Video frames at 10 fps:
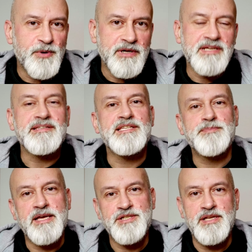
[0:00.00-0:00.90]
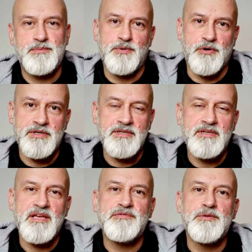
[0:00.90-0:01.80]
point is especially
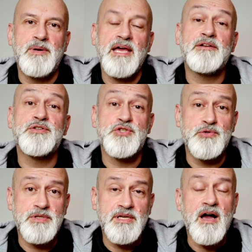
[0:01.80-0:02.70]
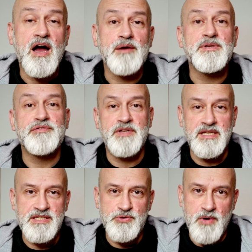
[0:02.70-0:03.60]
important if you plan on shooting HARMAN
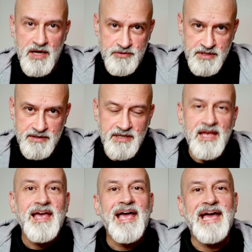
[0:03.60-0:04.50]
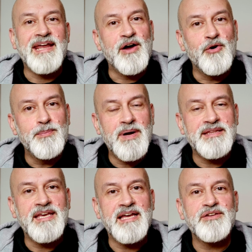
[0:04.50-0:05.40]
Phoenix 200, and I hope by
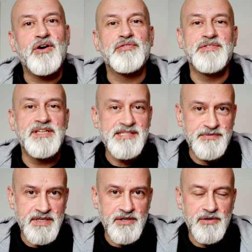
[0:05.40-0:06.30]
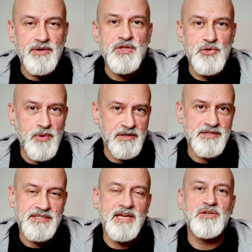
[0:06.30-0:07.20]
the end of this video you
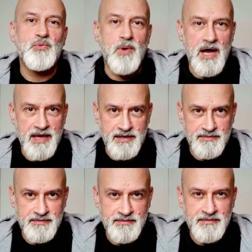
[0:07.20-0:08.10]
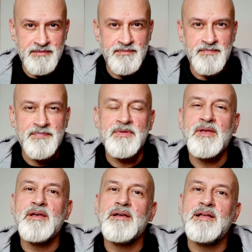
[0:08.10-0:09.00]
understand why.
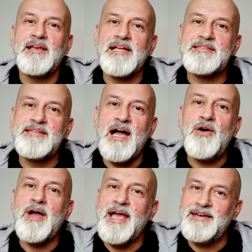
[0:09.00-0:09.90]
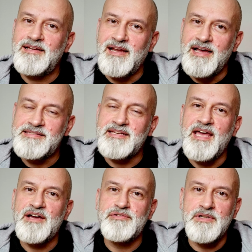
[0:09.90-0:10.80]
Let's now analyze and
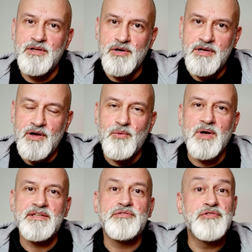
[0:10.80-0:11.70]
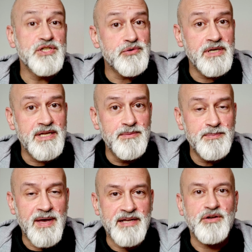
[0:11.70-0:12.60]
have a look what the visual
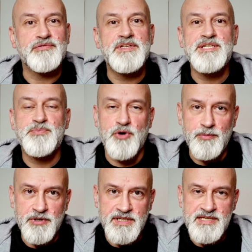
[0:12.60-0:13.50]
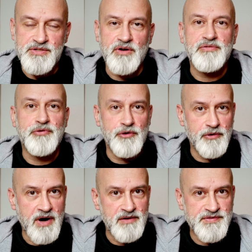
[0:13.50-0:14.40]
impact of these properties on
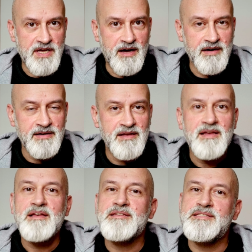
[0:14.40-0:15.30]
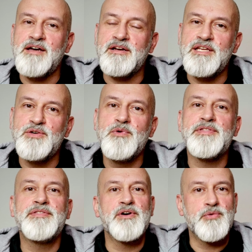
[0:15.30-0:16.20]
photographs are, starting
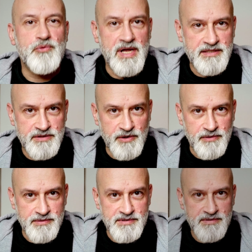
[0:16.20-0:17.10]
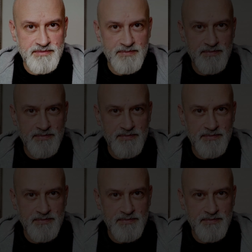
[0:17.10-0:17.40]
with the red tones.